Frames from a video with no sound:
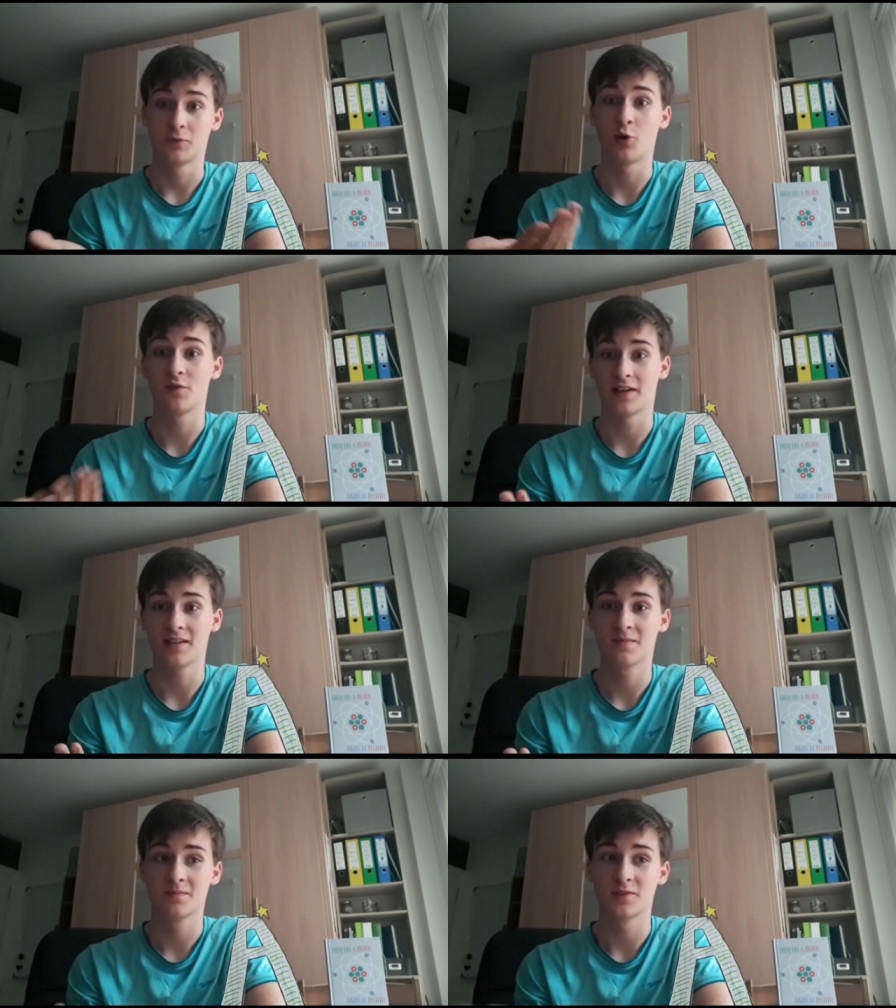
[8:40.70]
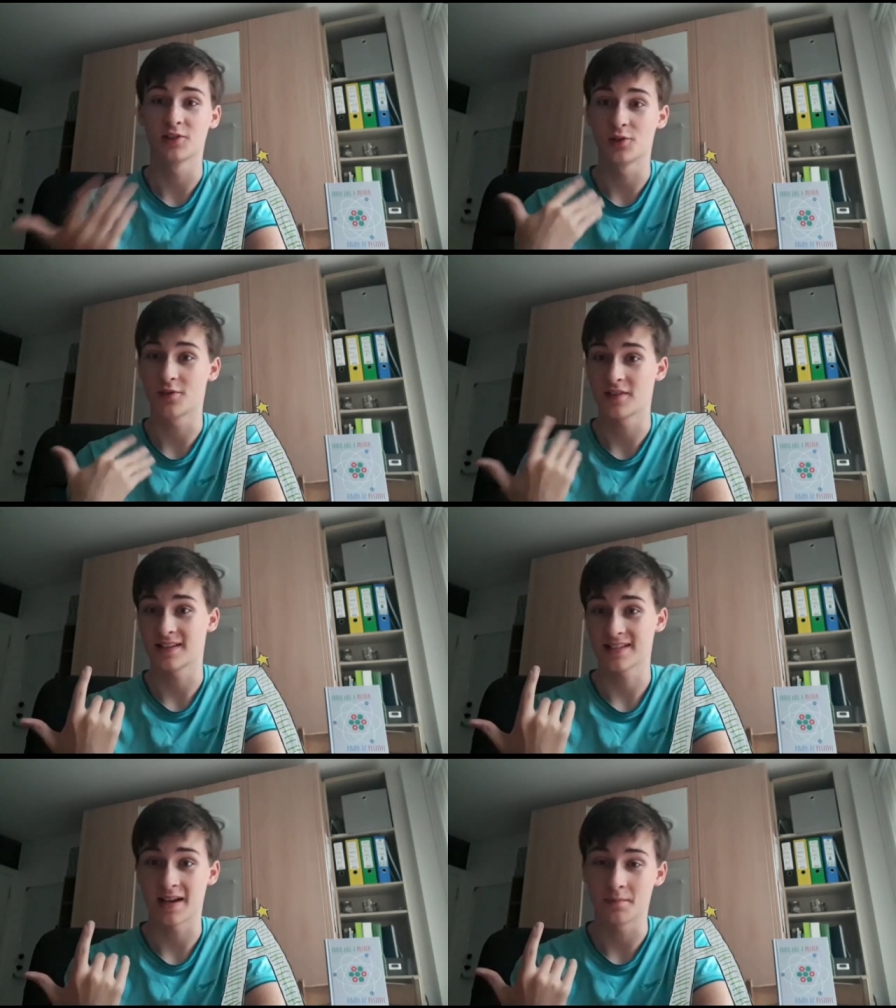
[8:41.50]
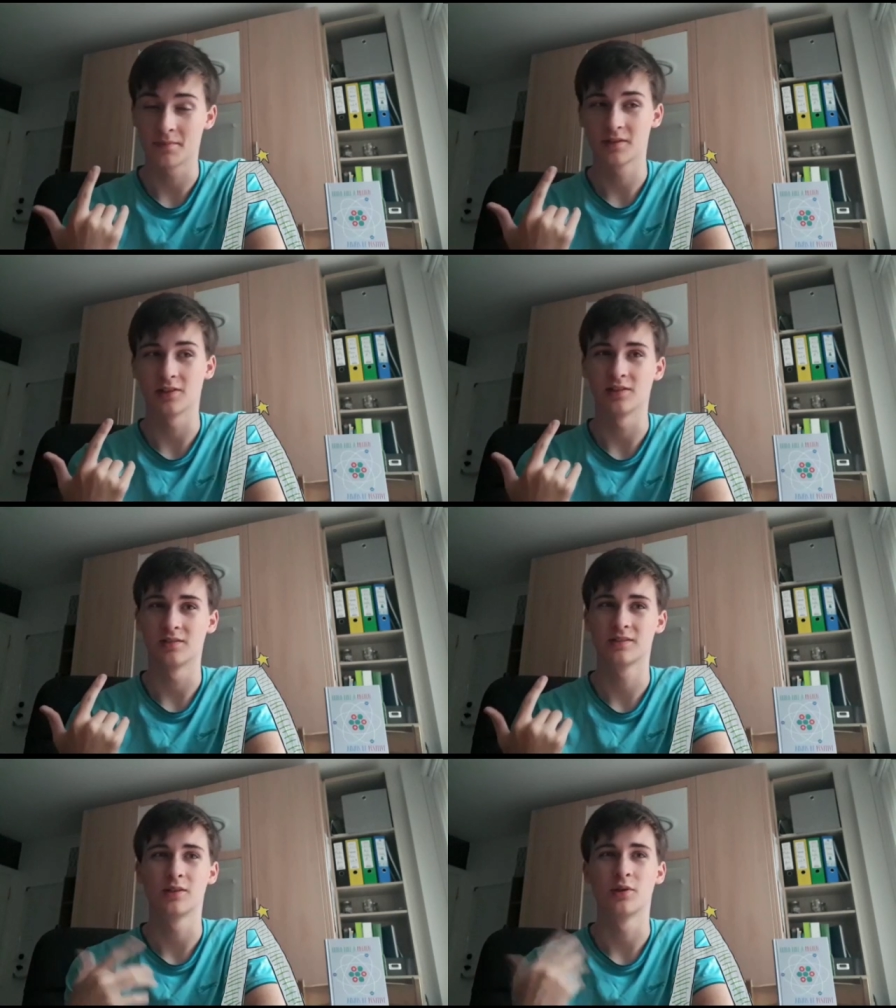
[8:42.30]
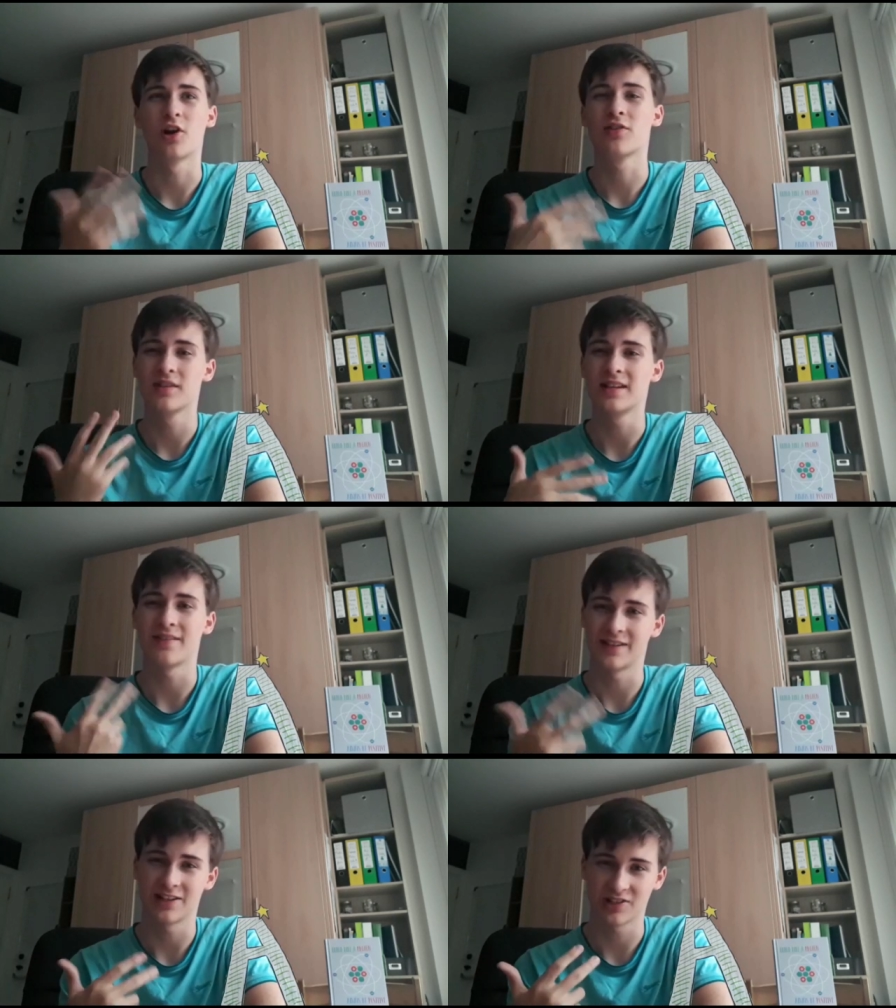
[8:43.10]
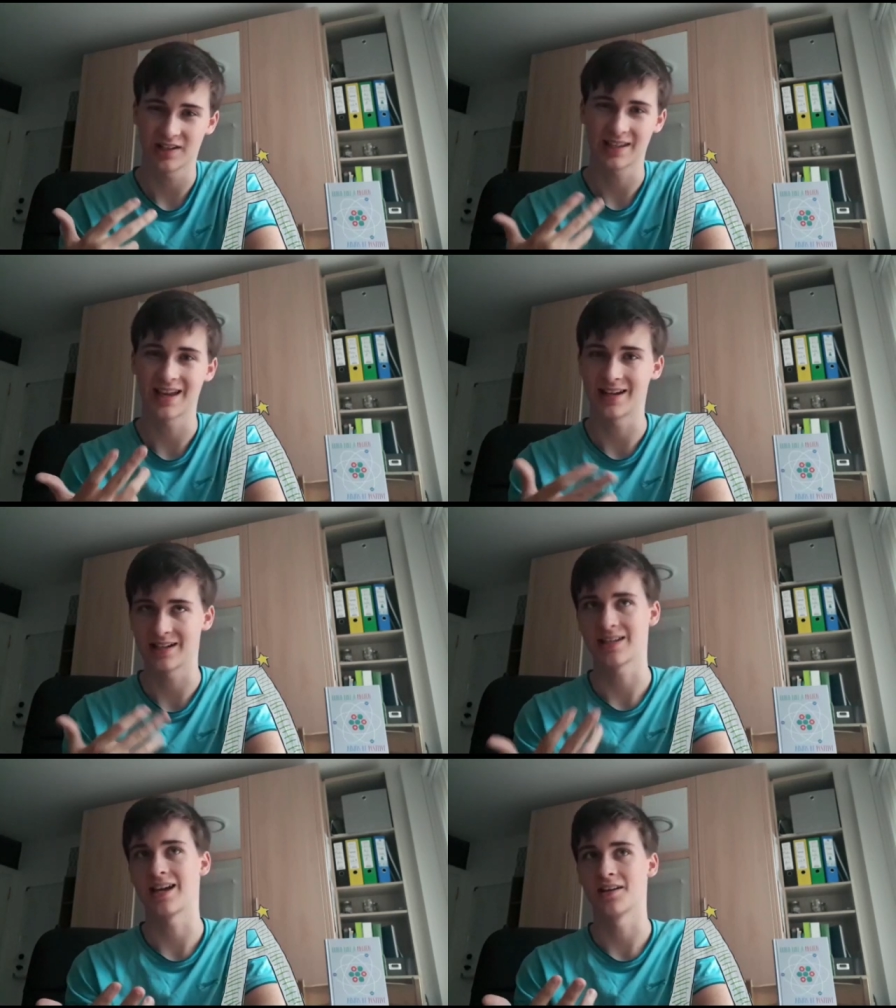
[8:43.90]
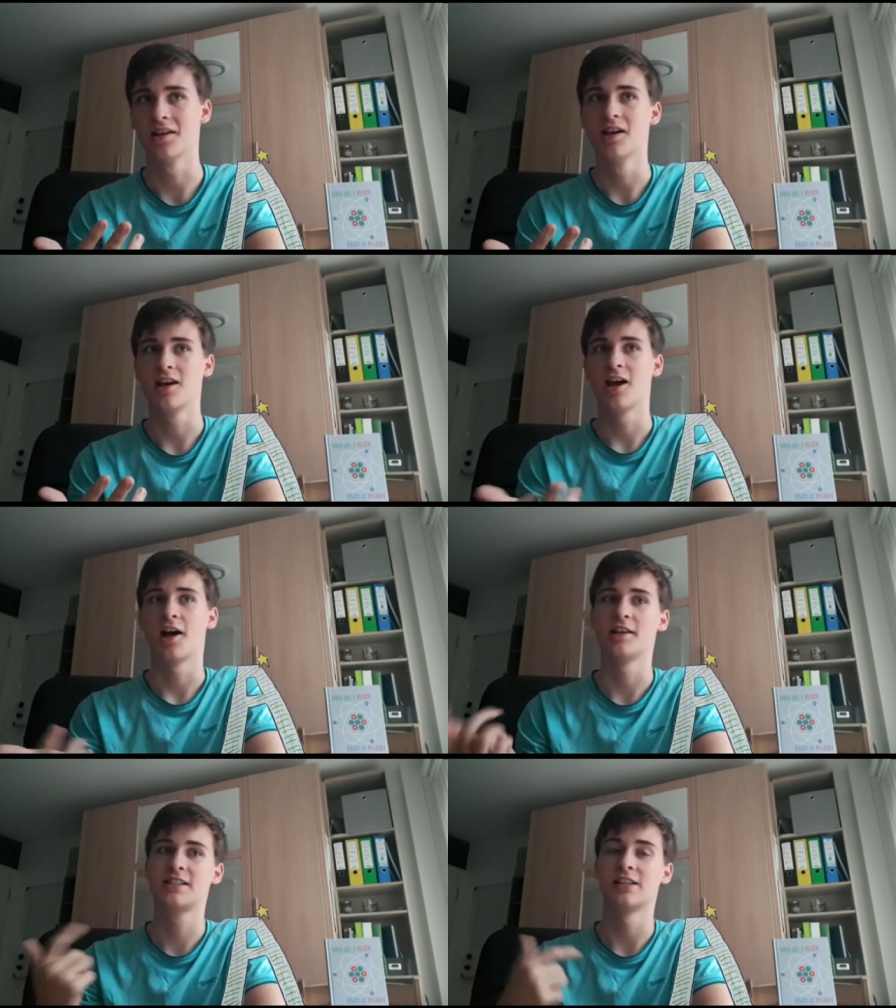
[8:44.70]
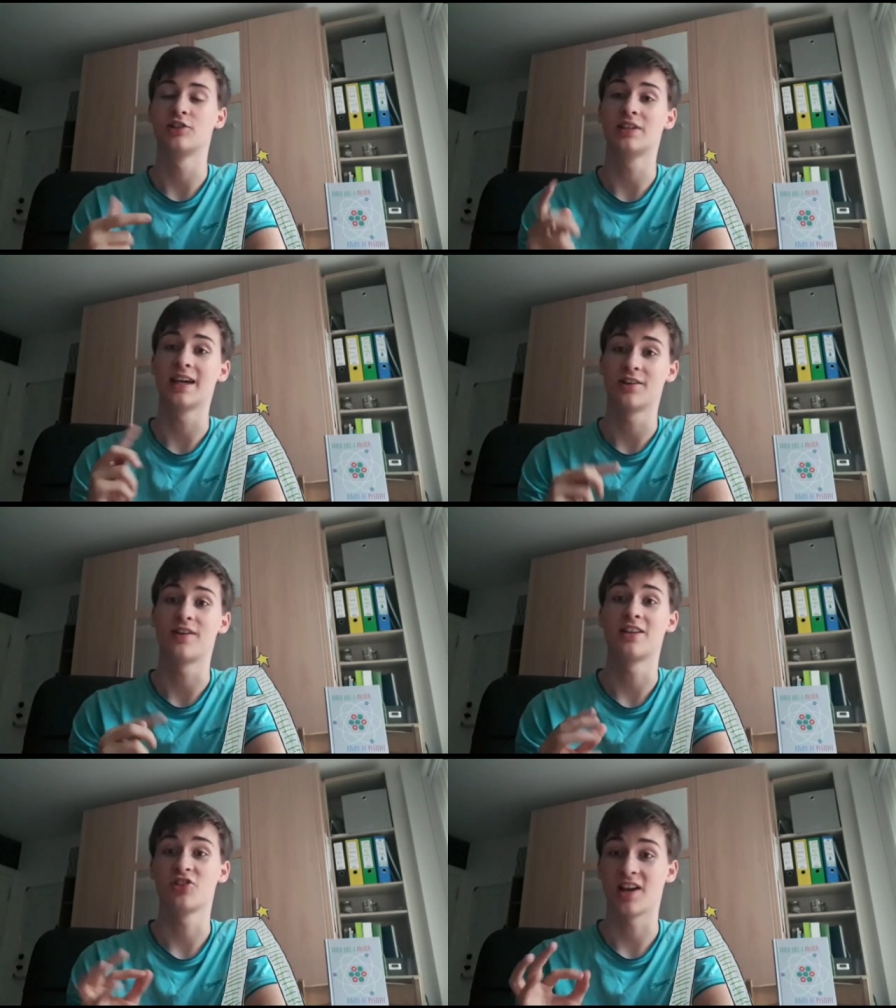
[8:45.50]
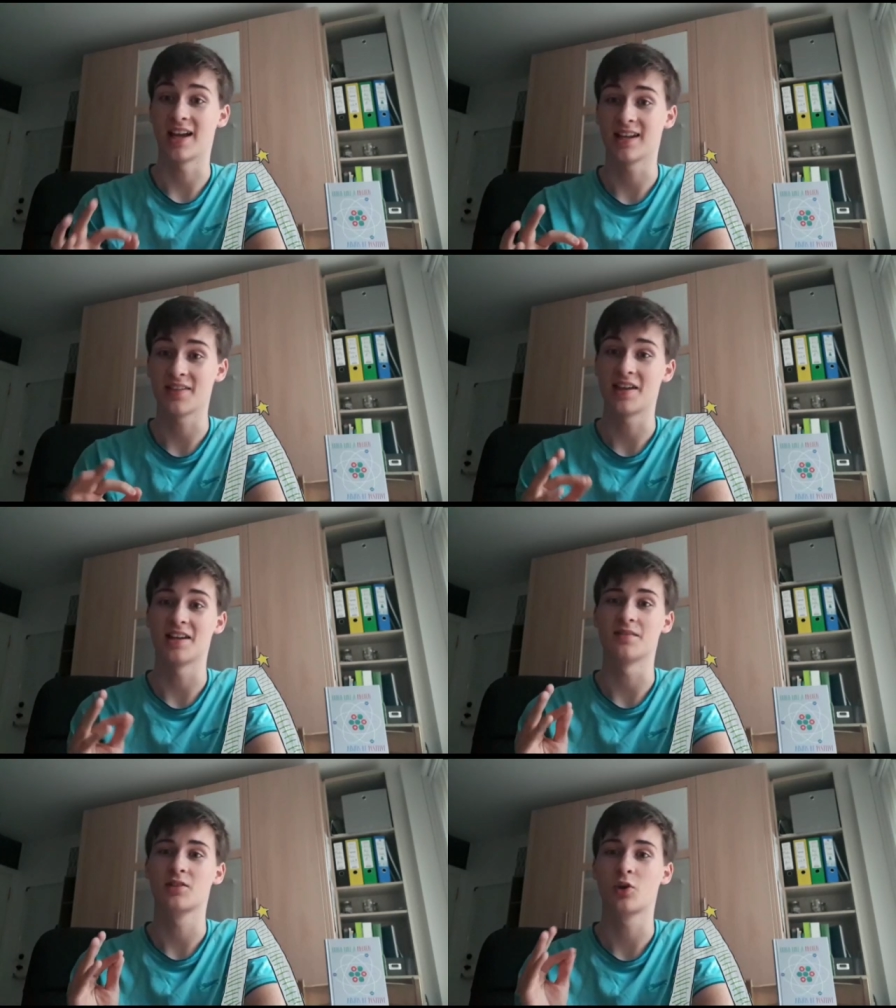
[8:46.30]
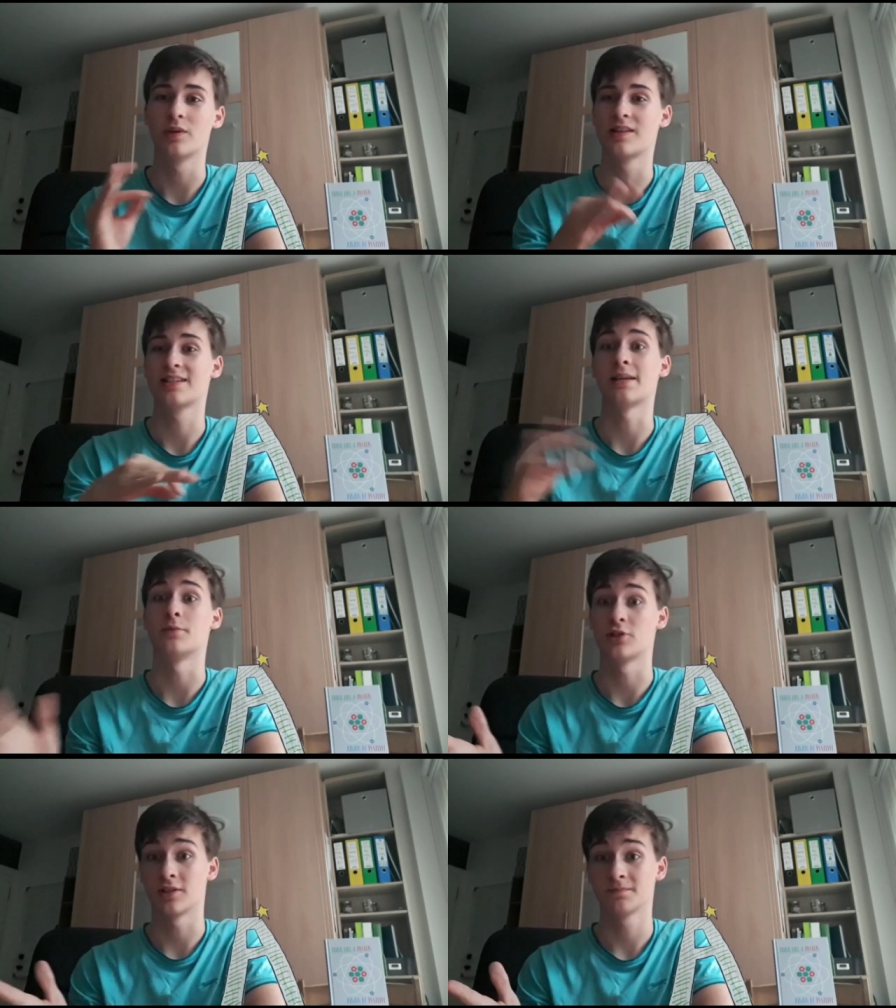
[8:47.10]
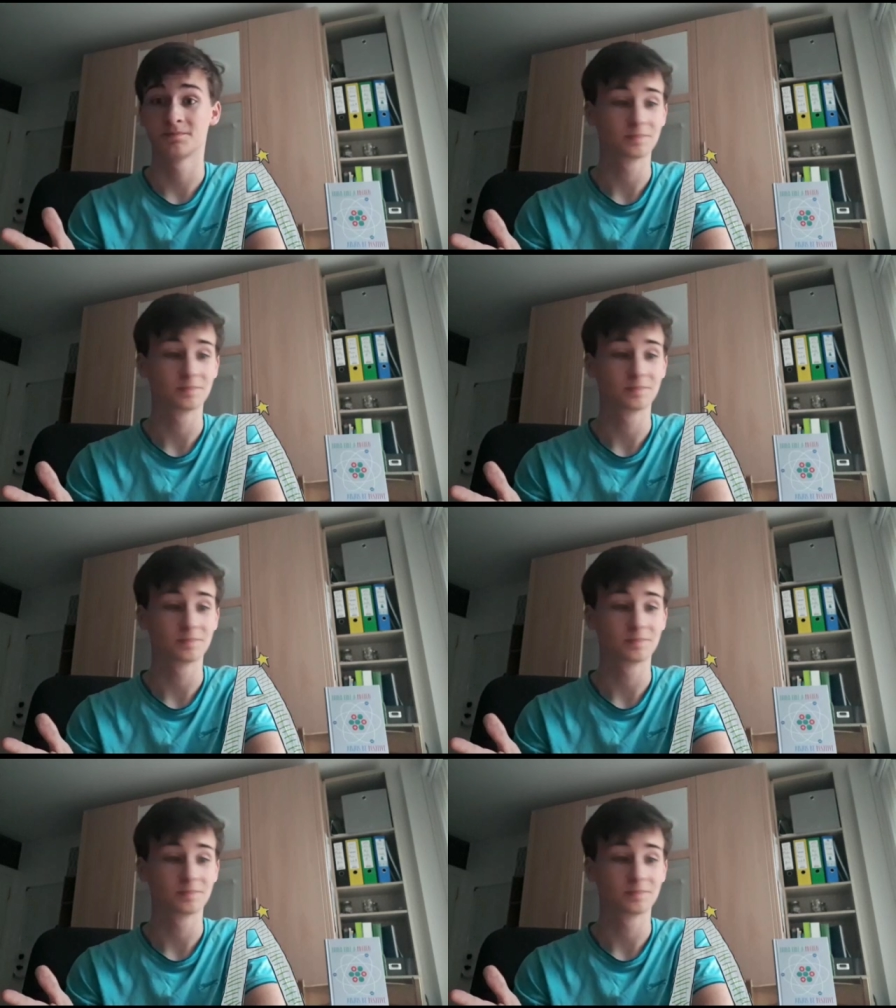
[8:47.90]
hopefully you'll know it for the exam. You'll learn the definition again and again until you get it right in your head, and then go into the exam and do it.